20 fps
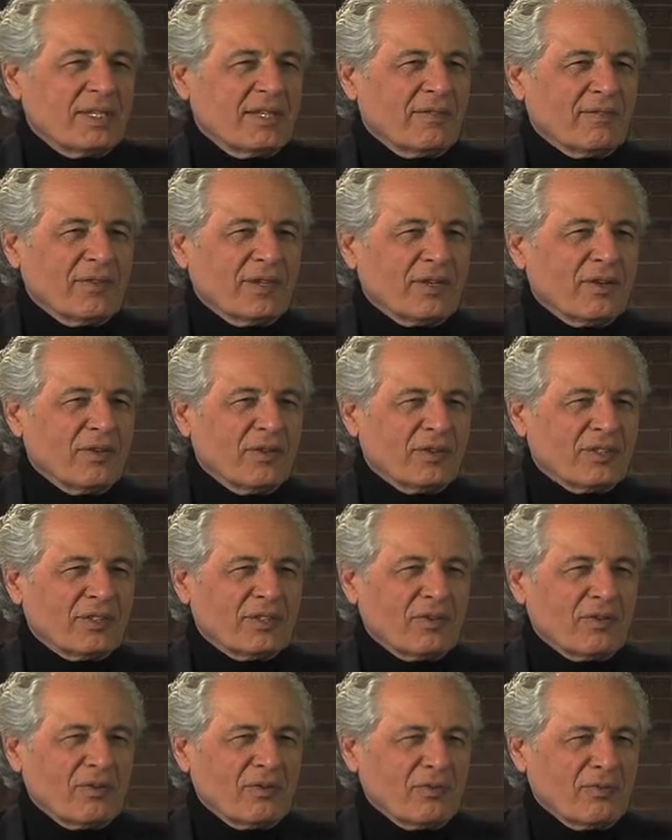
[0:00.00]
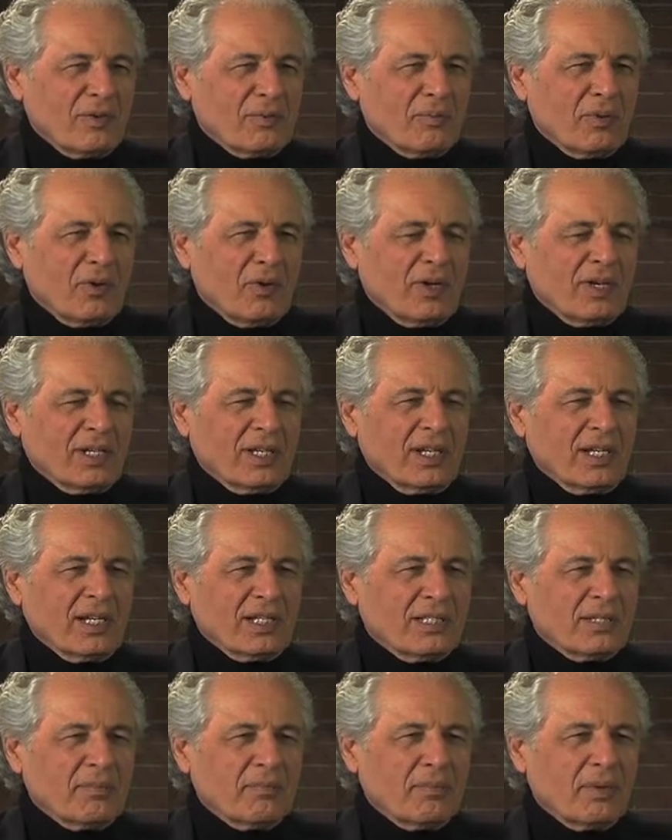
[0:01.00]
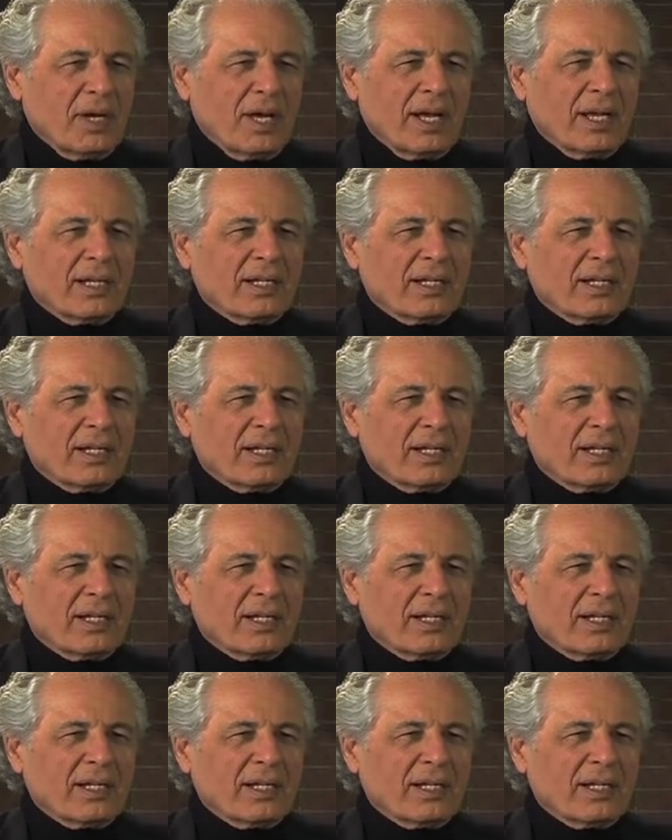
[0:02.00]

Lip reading: of the Goldstone report and its impact?